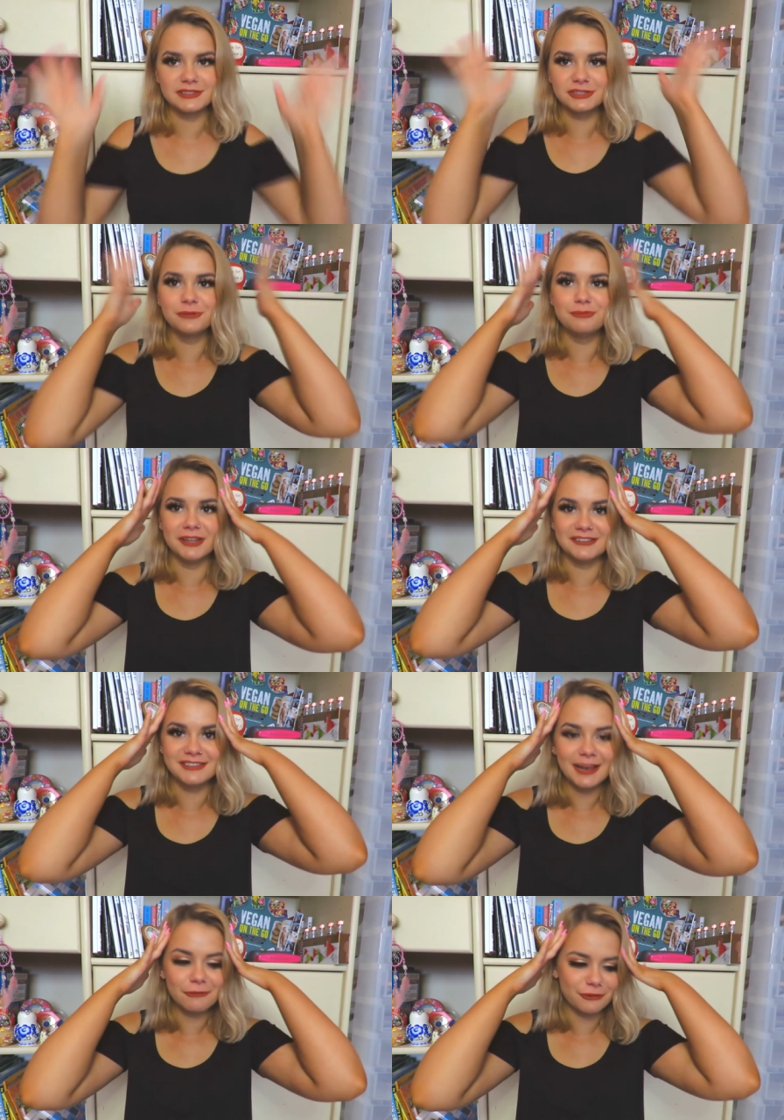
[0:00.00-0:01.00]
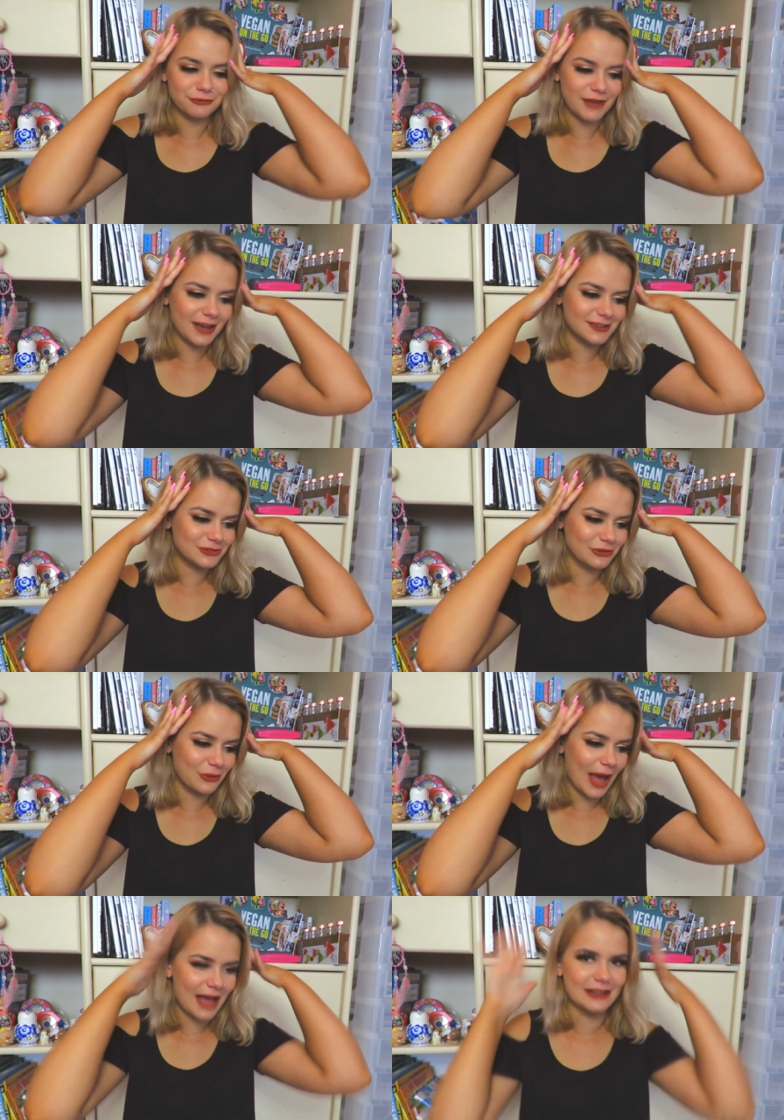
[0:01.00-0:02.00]
is some Mandela effect
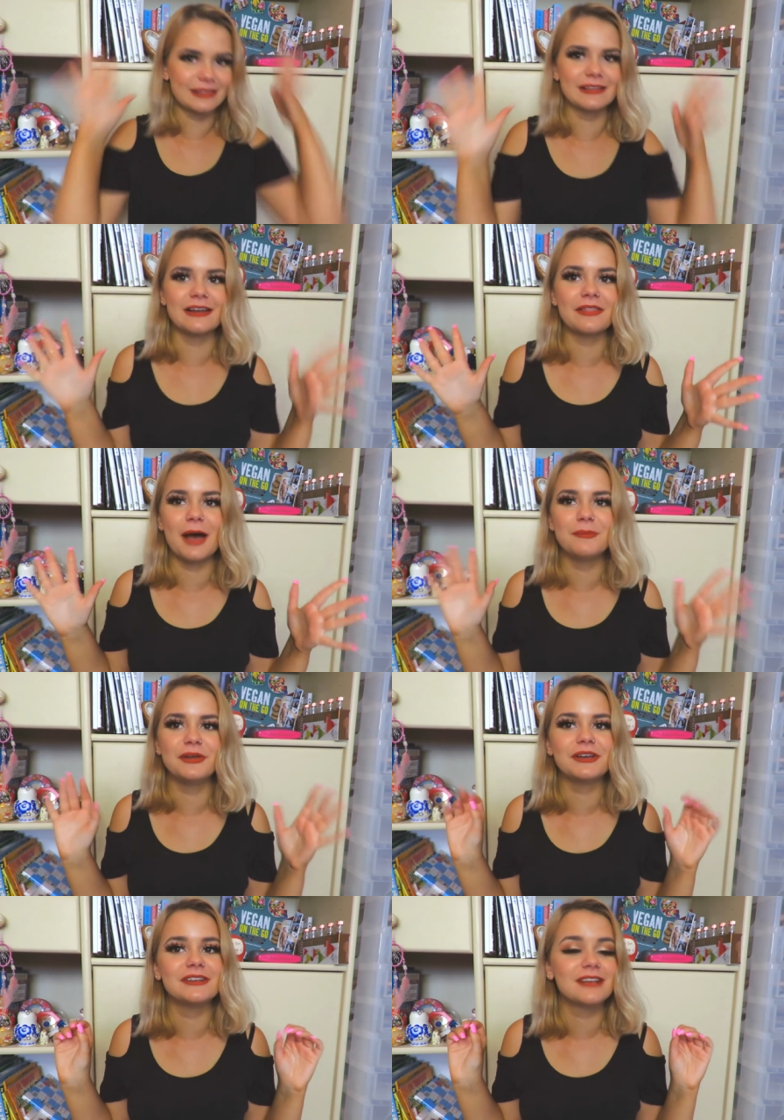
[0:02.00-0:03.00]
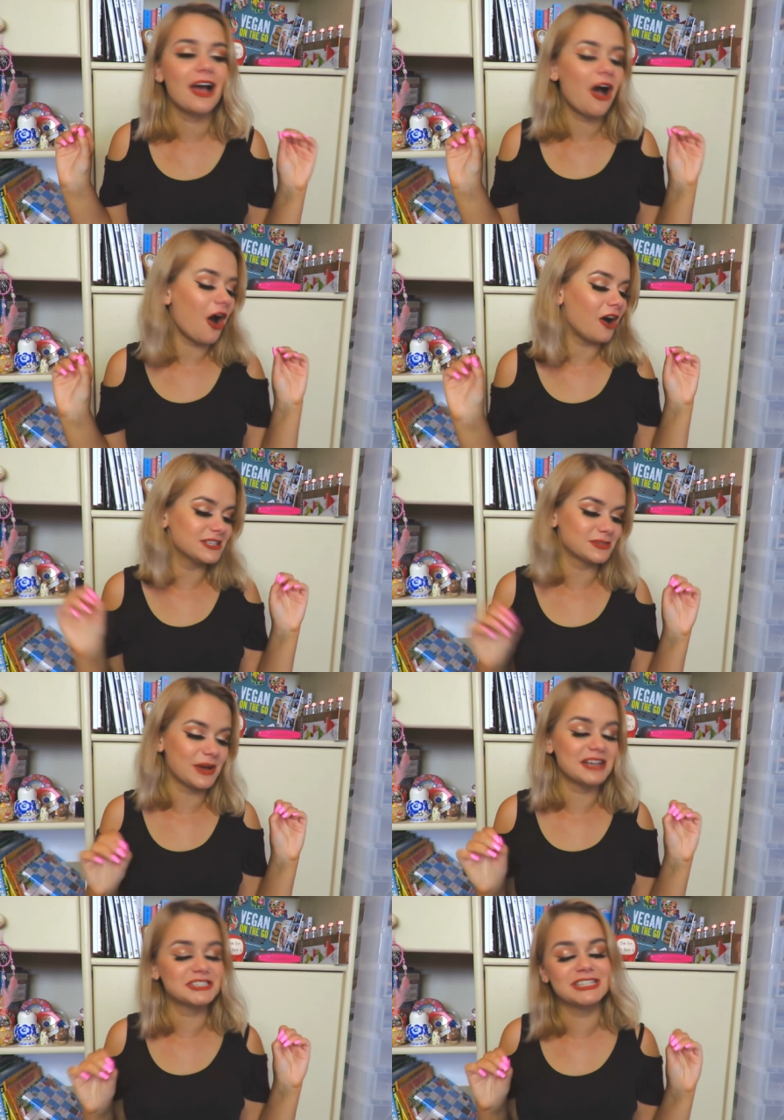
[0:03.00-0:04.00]
or anything like that, because I
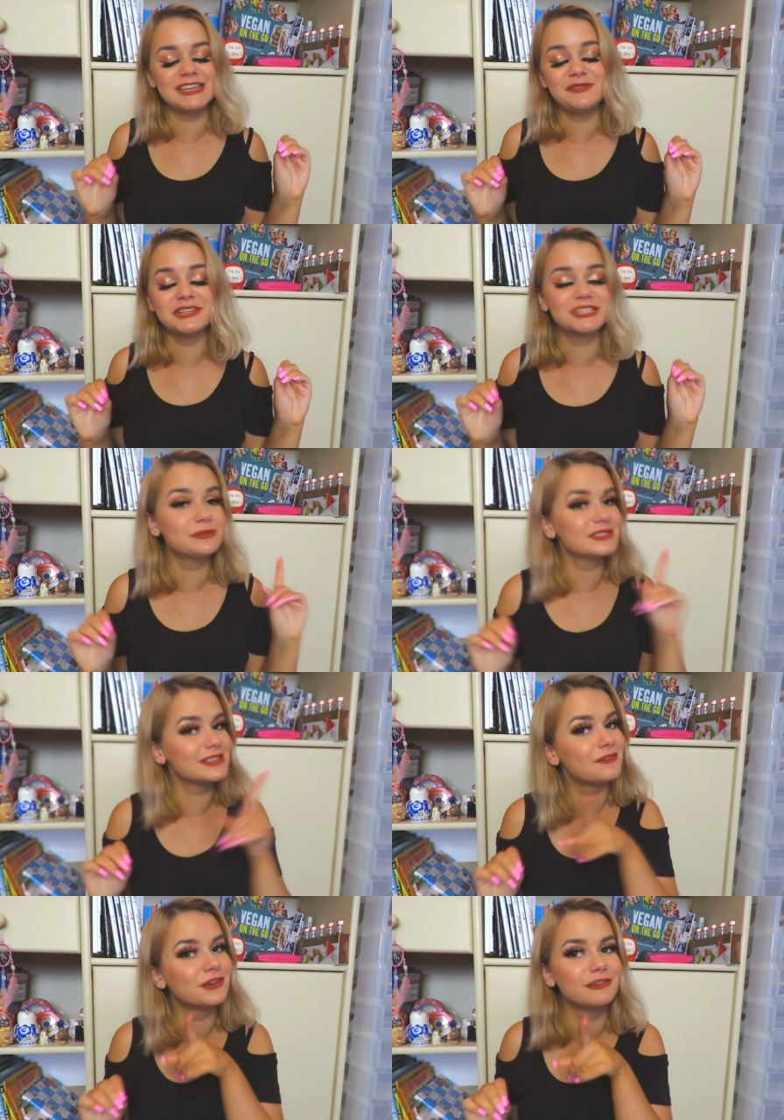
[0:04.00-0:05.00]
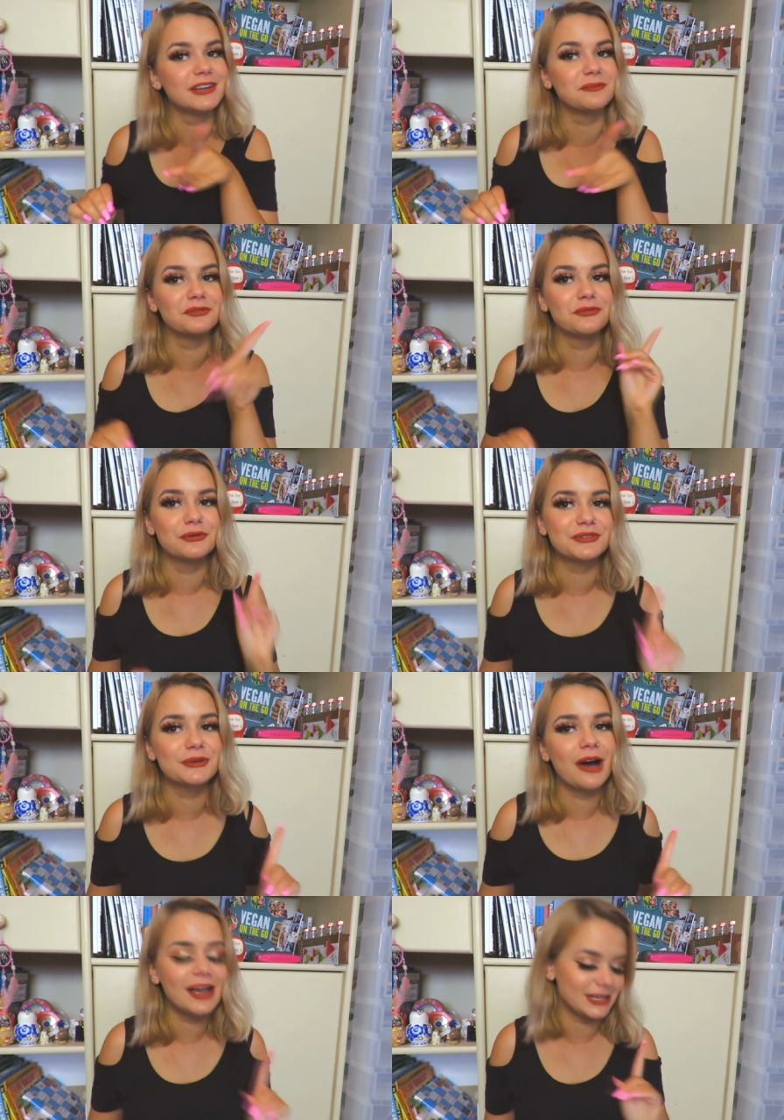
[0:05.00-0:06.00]
swear she she was never grinning before.
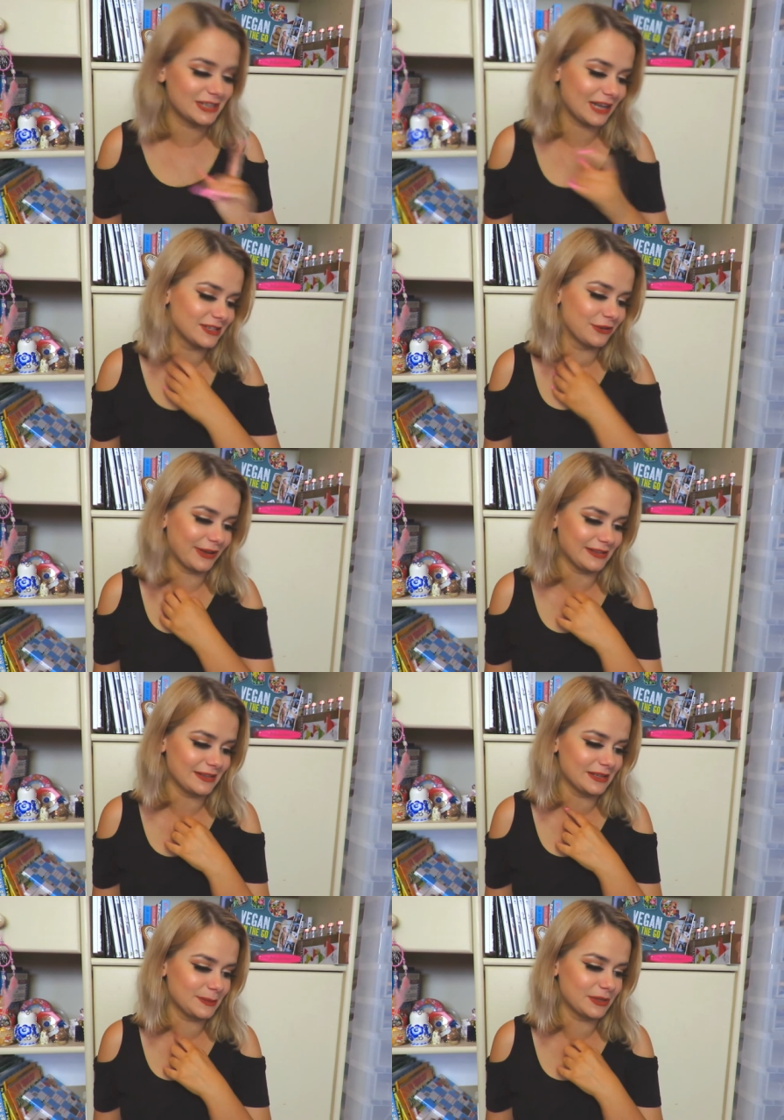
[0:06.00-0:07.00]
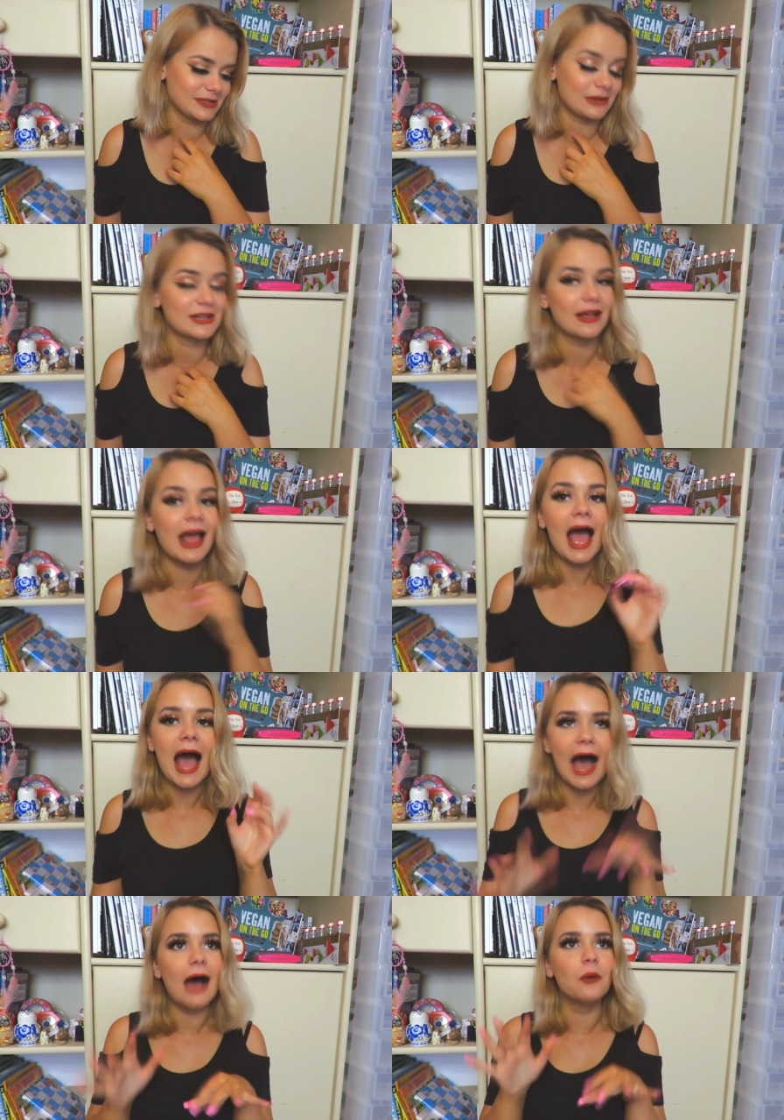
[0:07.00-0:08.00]
So I actually had to look into this, because I was like,
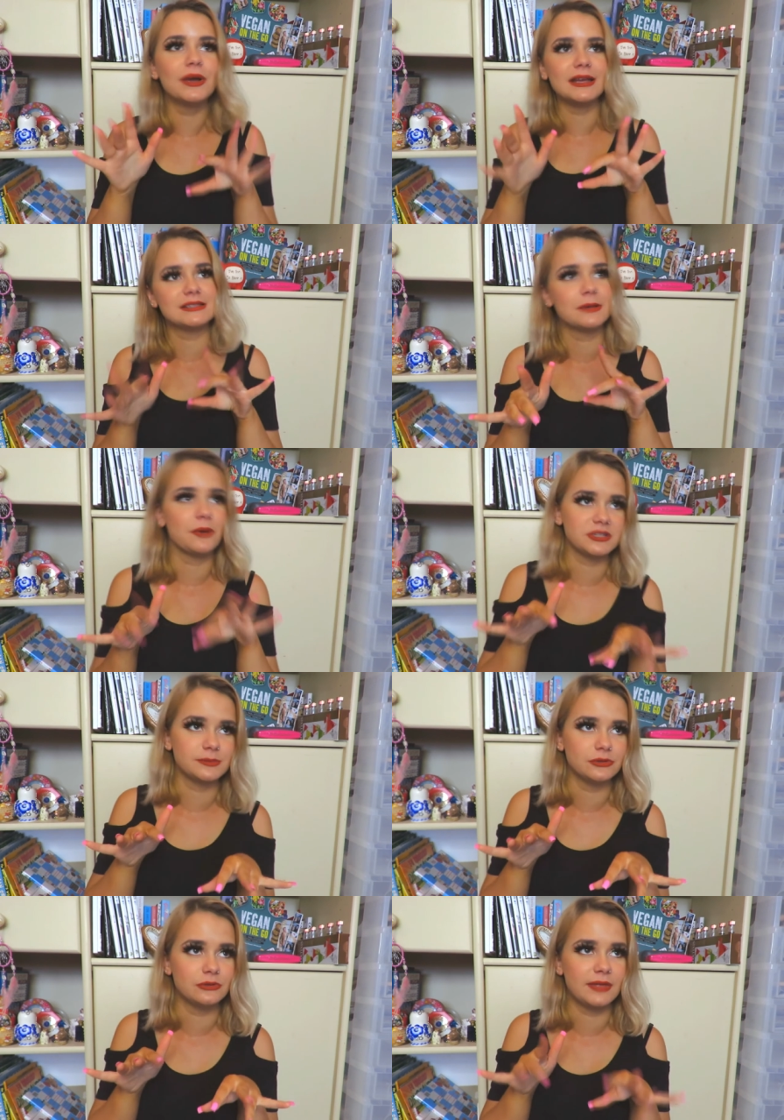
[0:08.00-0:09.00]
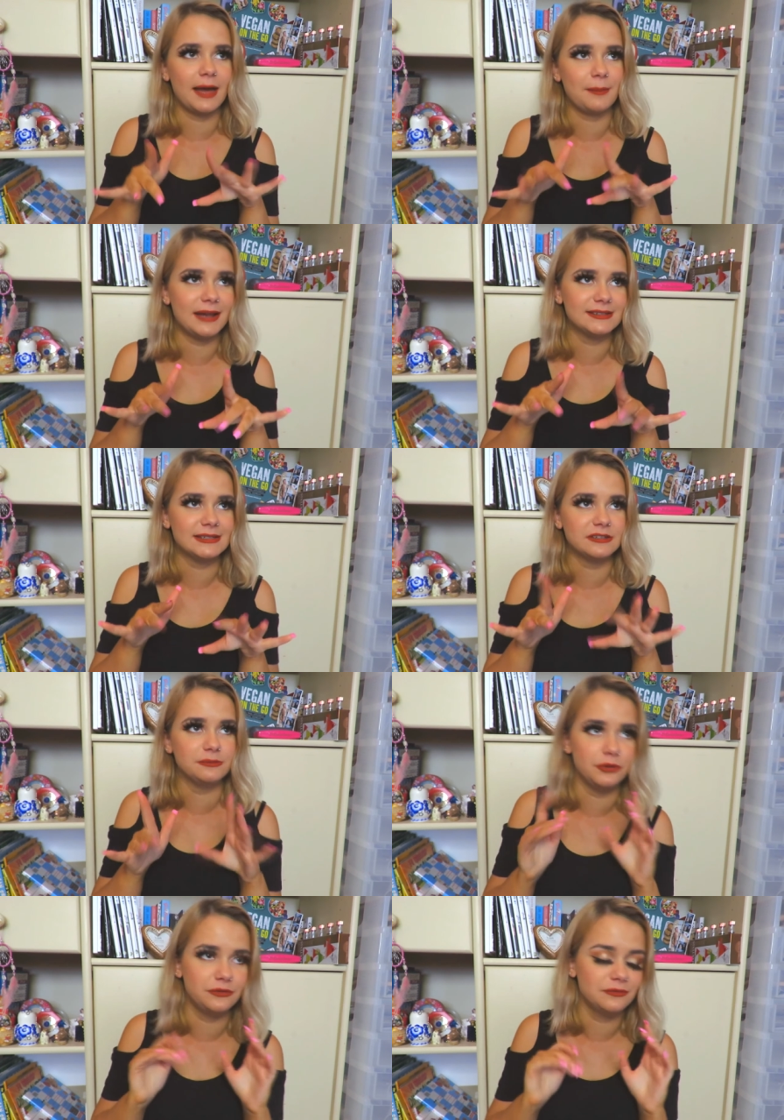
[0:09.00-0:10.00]
how is it possible that a painting
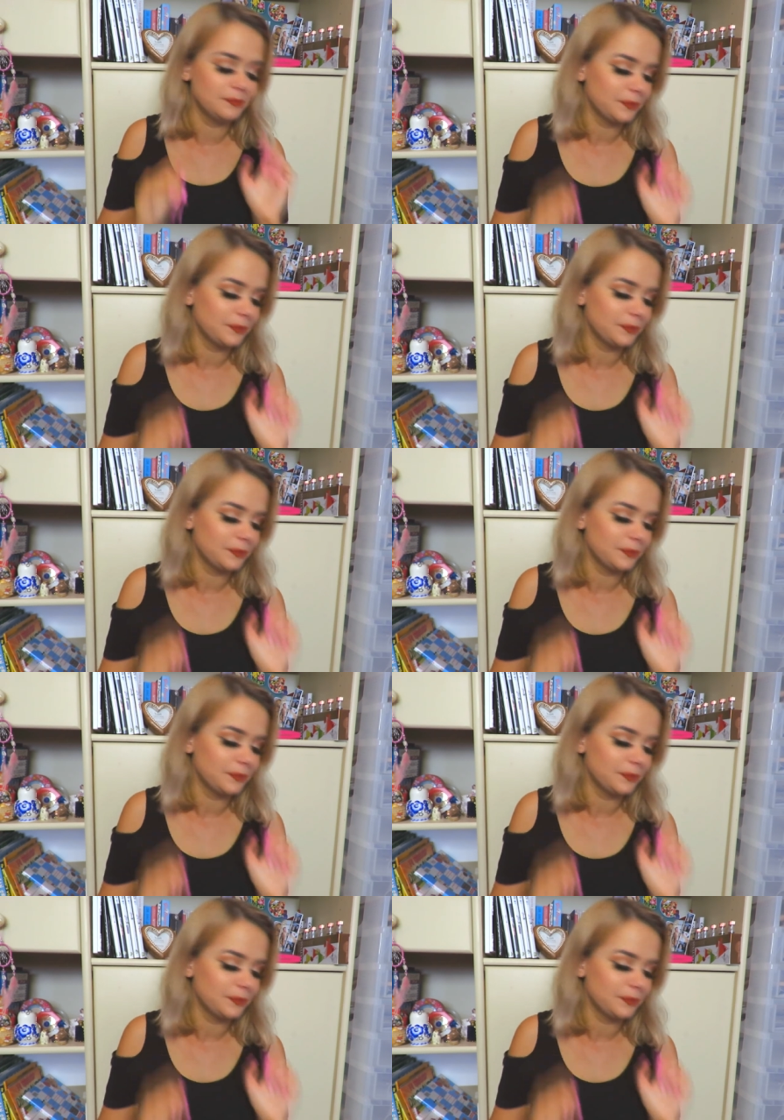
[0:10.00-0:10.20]
can move?